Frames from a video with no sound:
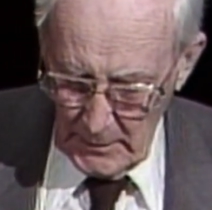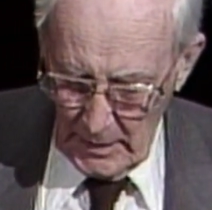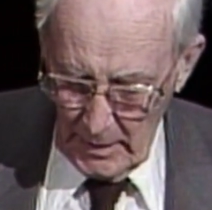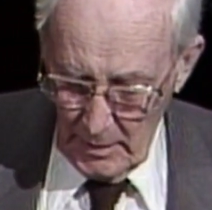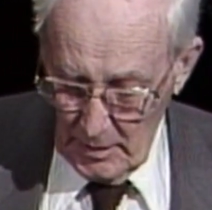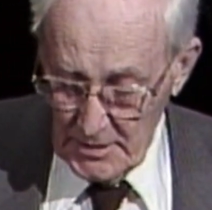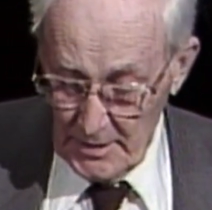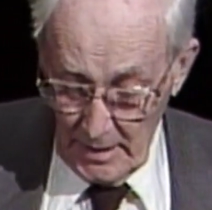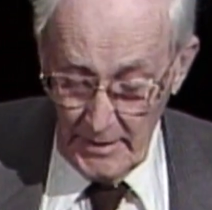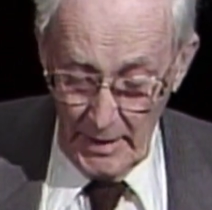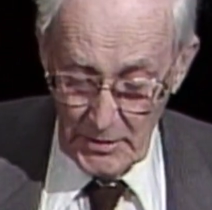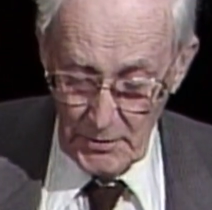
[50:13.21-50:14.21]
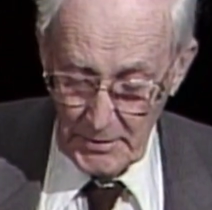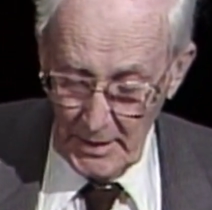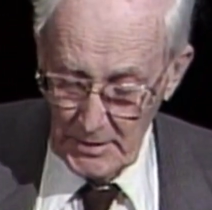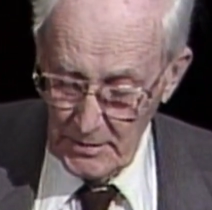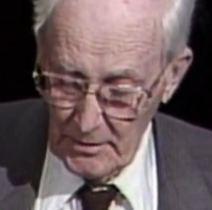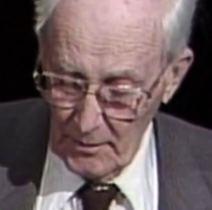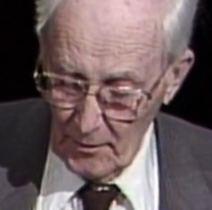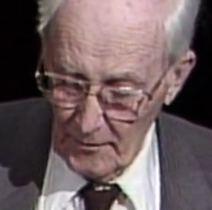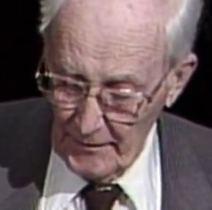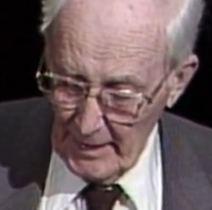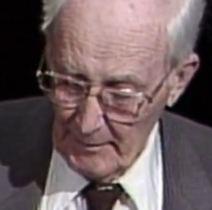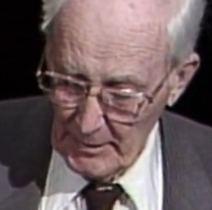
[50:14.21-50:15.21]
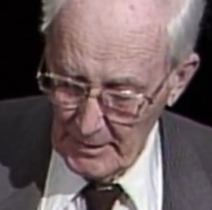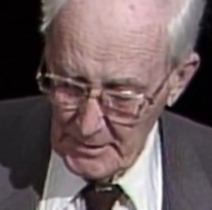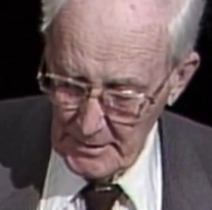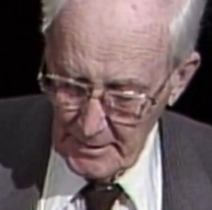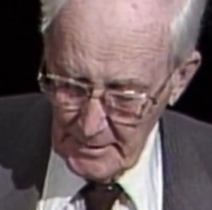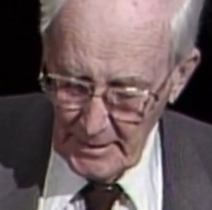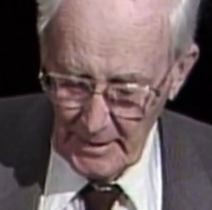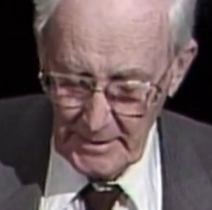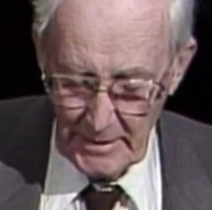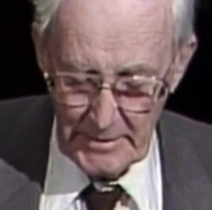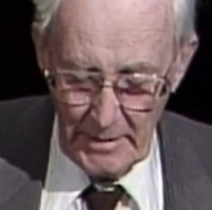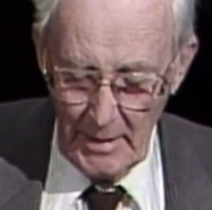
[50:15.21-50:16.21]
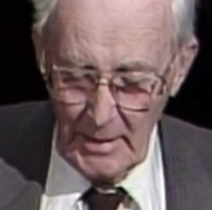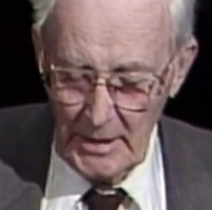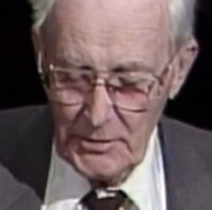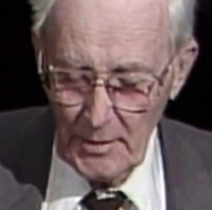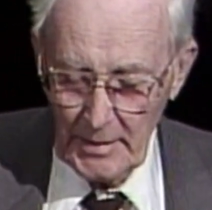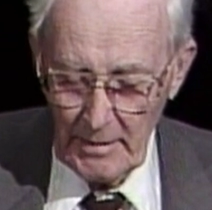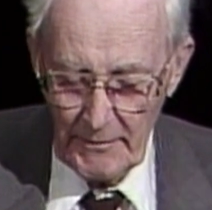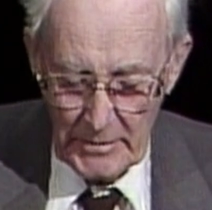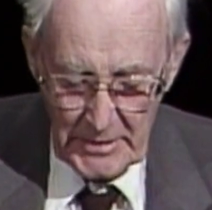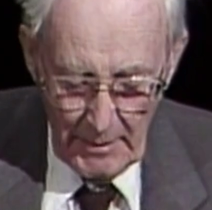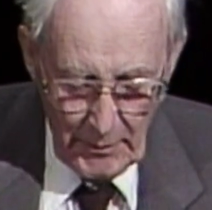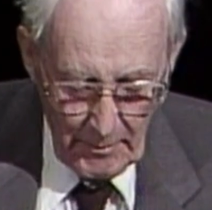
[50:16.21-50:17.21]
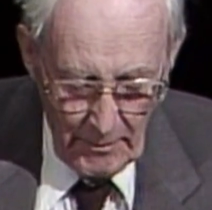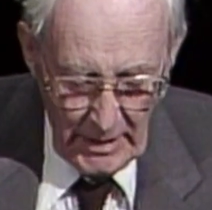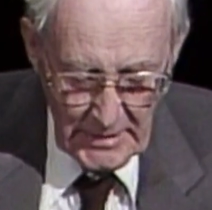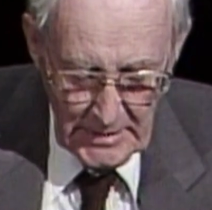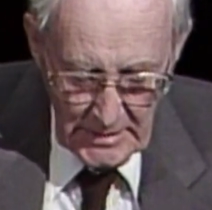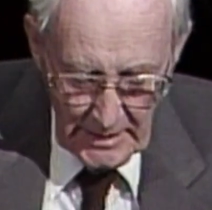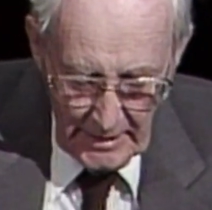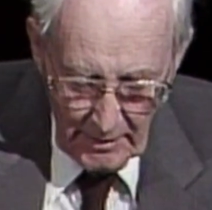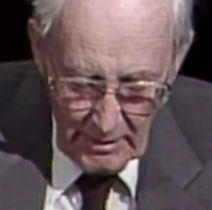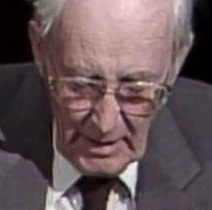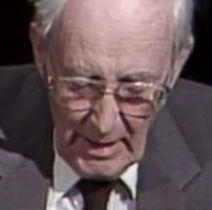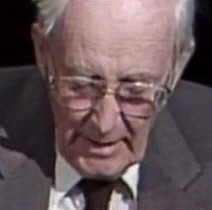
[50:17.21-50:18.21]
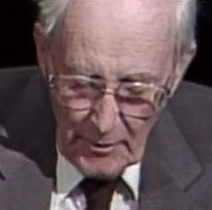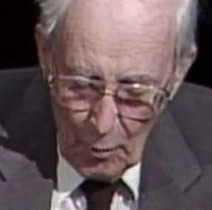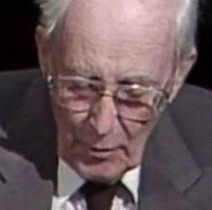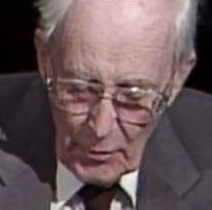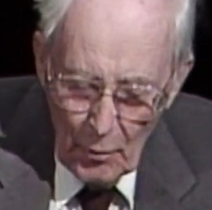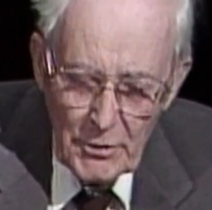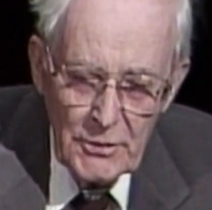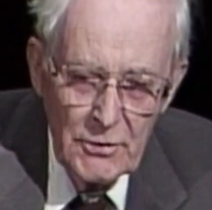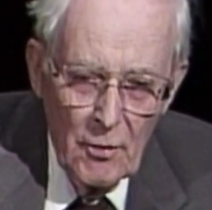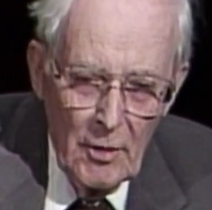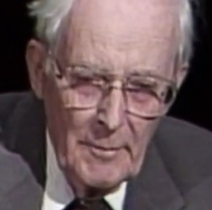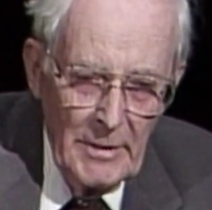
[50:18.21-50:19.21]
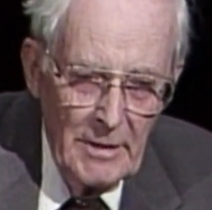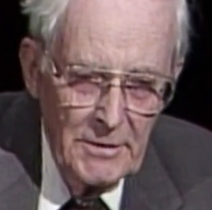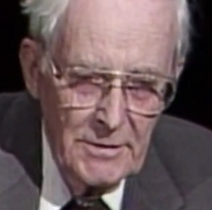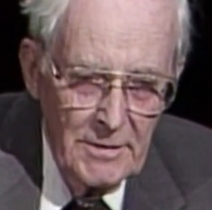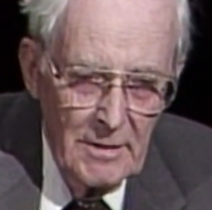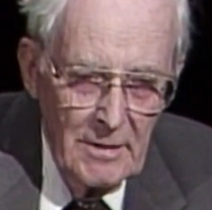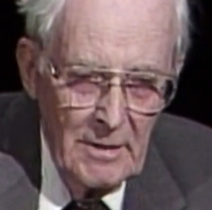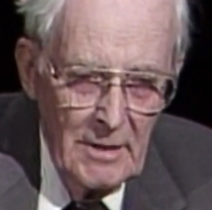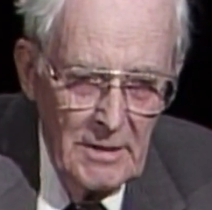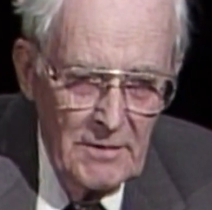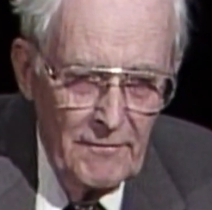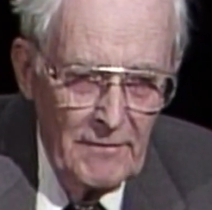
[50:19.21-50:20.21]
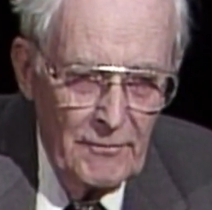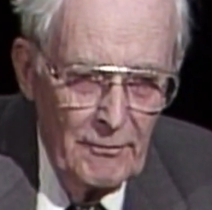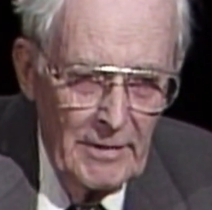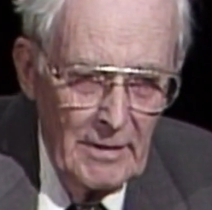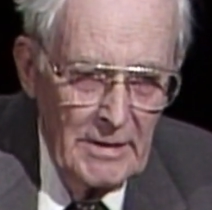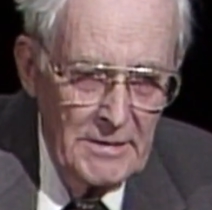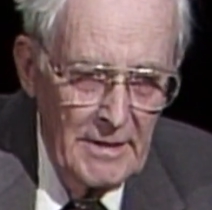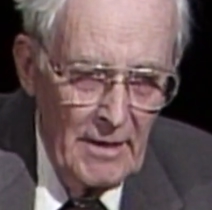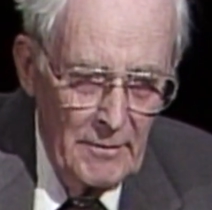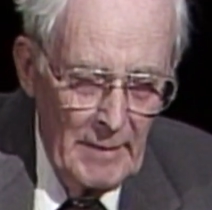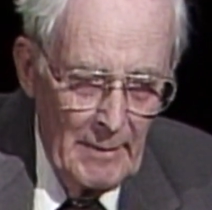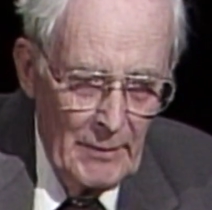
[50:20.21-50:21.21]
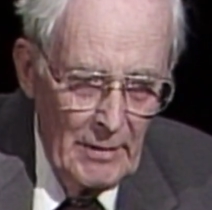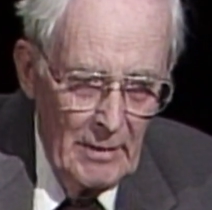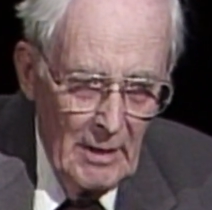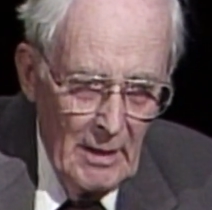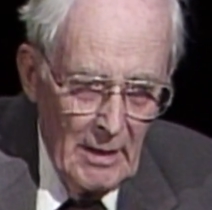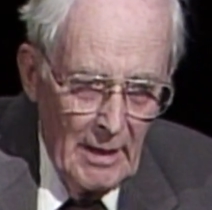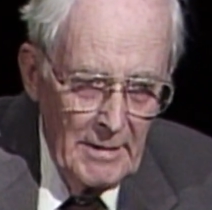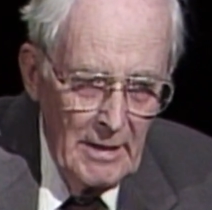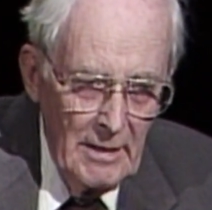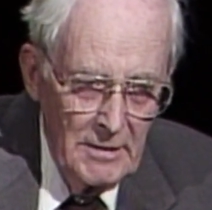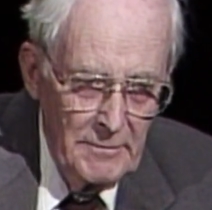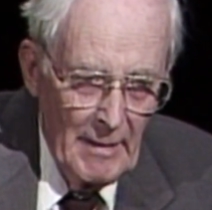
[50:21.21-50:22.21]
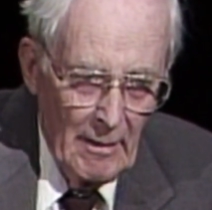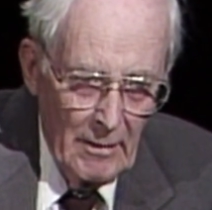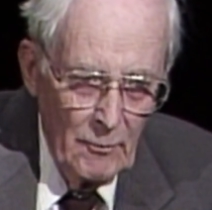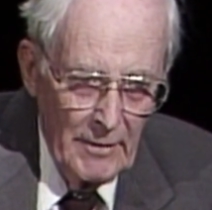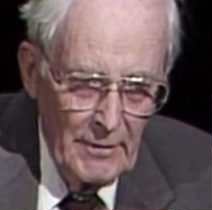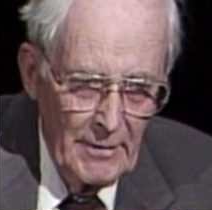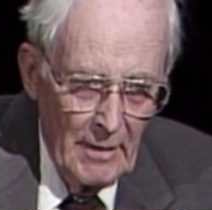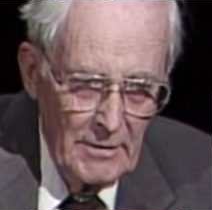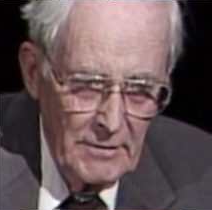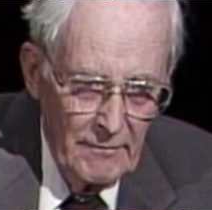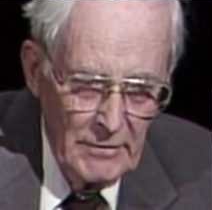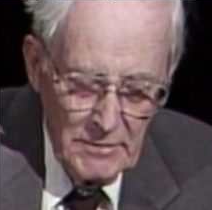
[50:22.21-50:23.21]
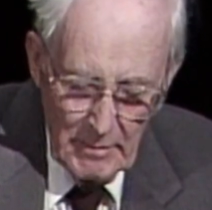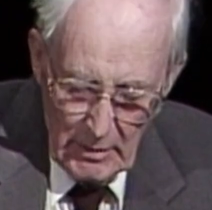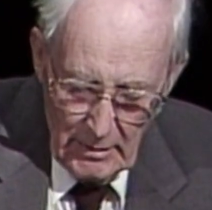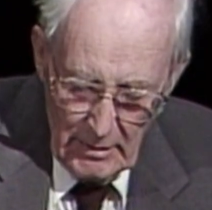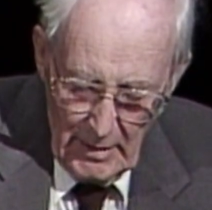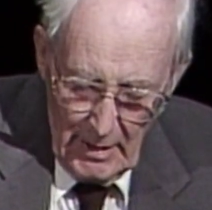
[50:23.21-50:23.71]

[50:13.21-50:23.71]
the exhortation to the whole family, isn't it? Yeah, he's going to give their separate blessings later. Notice Zoram he's a fifth wheel, he's another member, and he is married, one of the daughters of Ishmael,